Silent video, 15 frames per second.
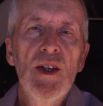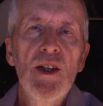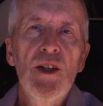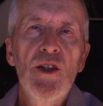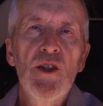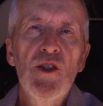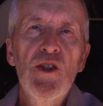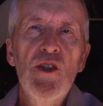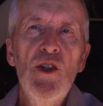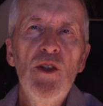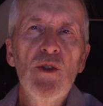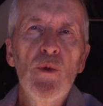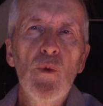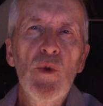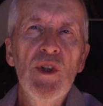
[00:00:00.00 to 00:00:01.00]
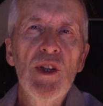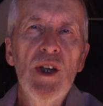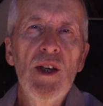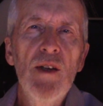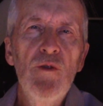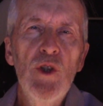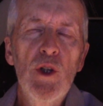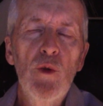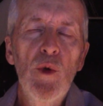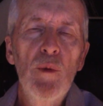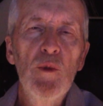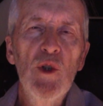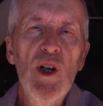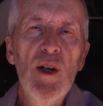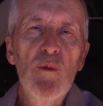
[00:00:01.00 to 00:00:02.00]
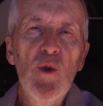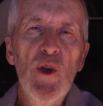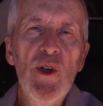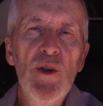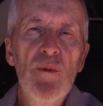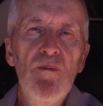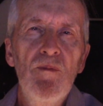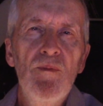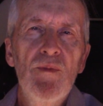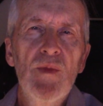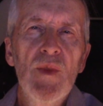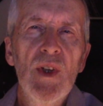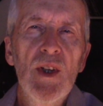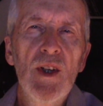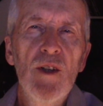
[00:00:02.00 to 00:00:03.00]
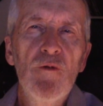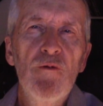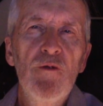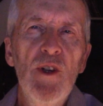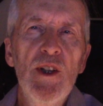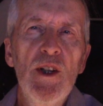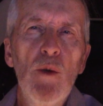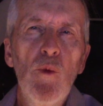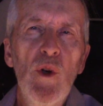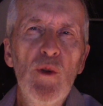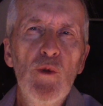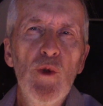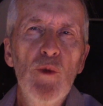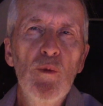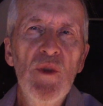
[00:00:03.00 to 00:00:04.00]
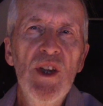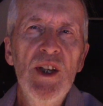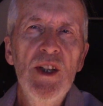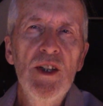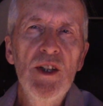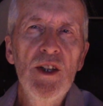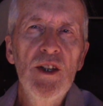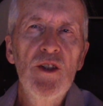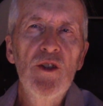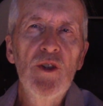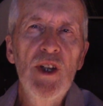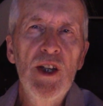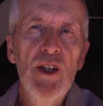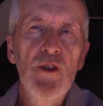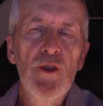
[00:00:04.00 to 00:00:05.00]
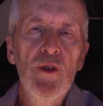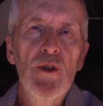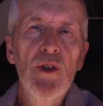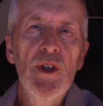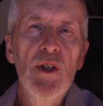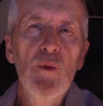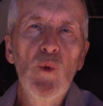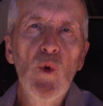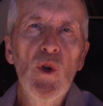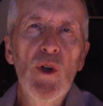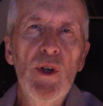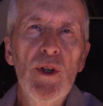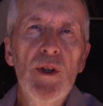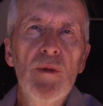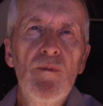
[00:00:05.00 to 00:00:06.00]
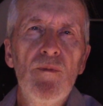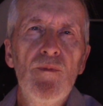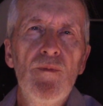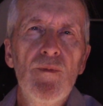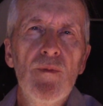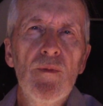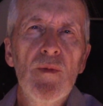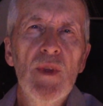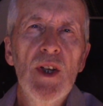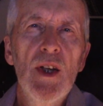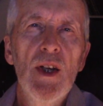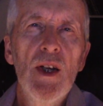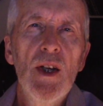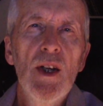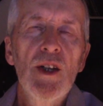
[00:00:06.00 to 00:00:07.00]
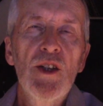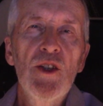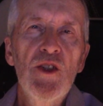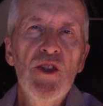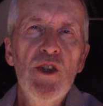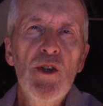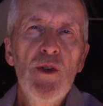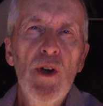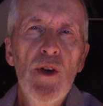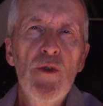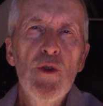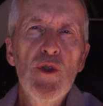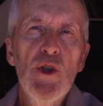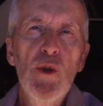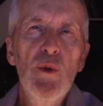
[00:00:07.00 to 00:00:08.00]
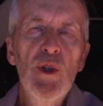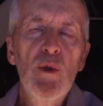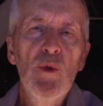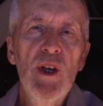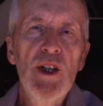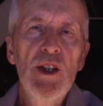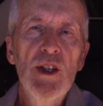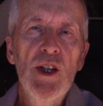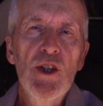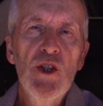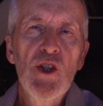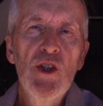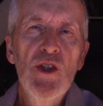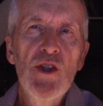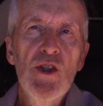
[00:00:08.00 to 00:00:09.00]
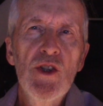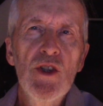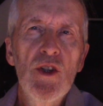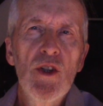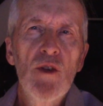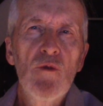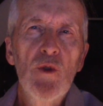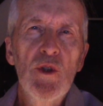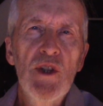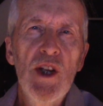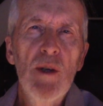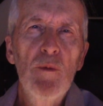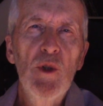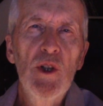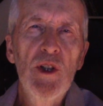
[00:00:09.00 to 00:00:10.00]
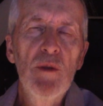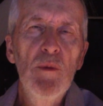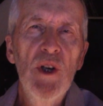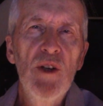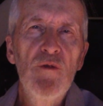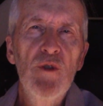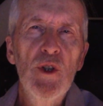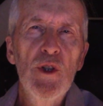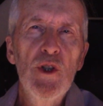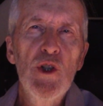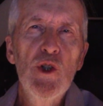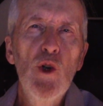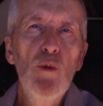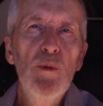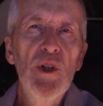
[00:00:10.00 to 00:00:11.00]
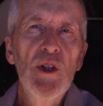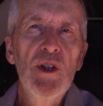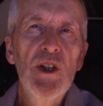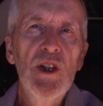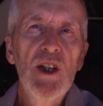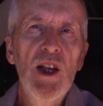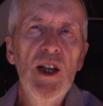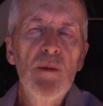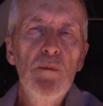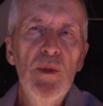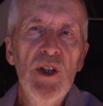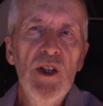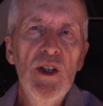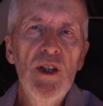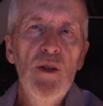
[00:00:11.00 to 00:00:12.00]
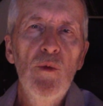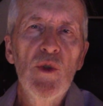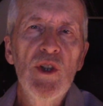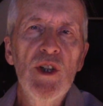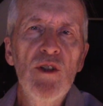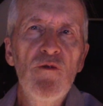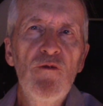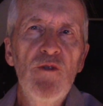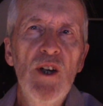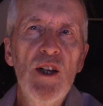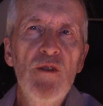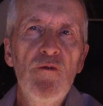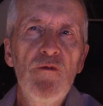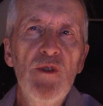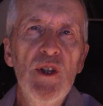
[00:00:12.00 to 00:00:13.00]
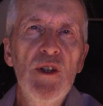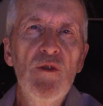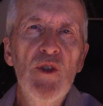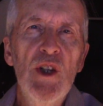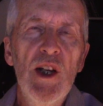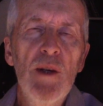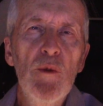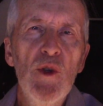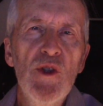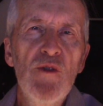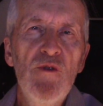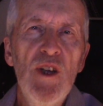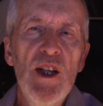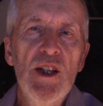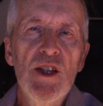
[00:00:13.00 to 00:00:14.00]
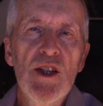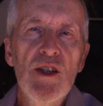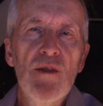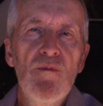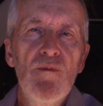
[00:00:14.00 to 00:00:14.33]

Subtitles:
Consult with a heavy equipment operator and find out what room they need to enter and work. Consider other zoning regulations. For example, in my village, no building can be within 5 feet of a neighbor's fence.